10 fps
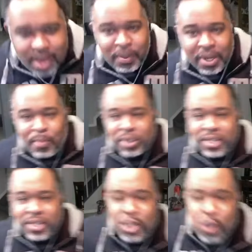come on,
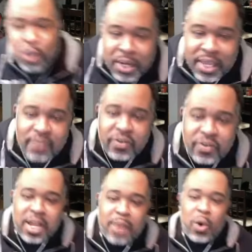tell you are a giver.
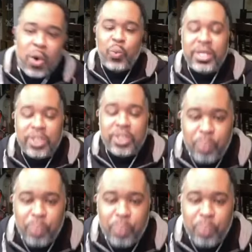Come on. We support the